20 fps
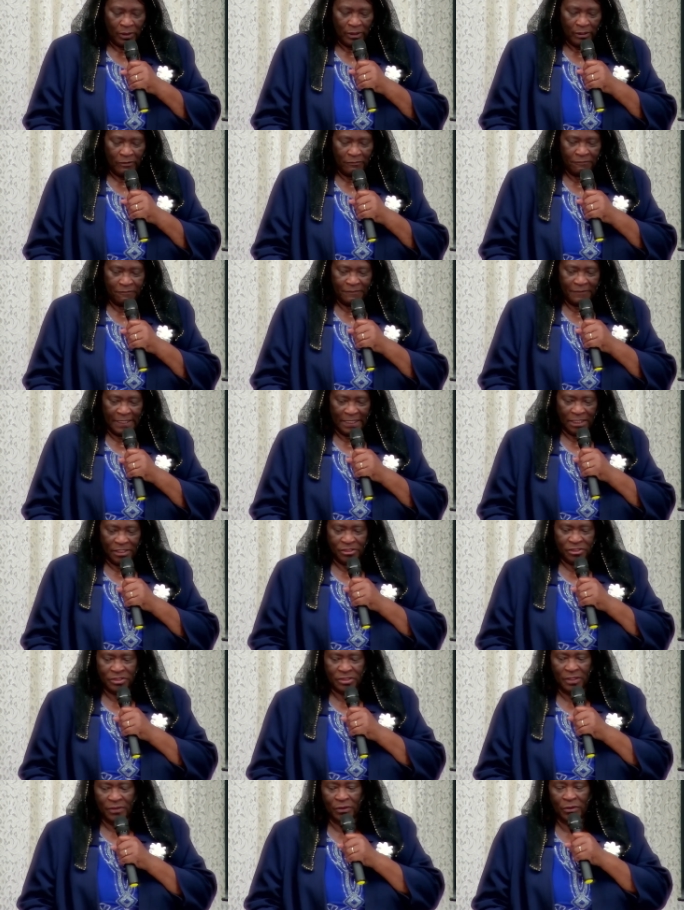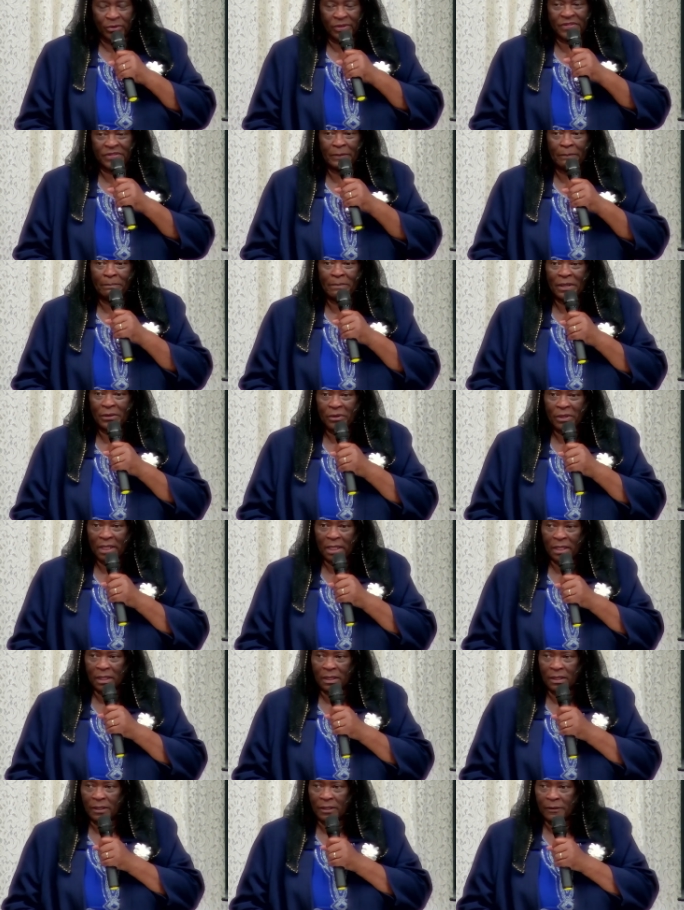affliction. There was a
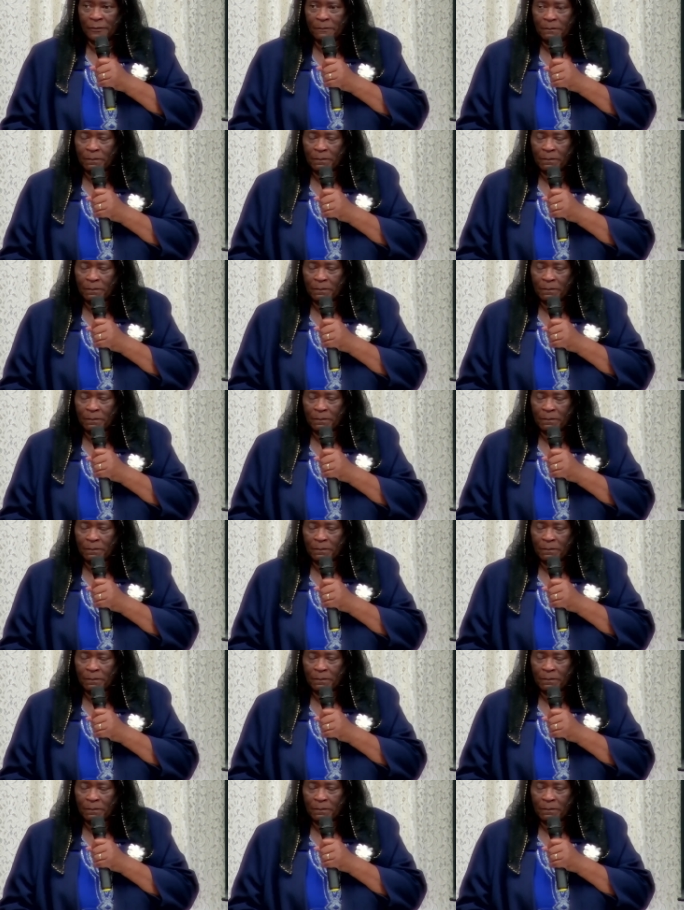miracle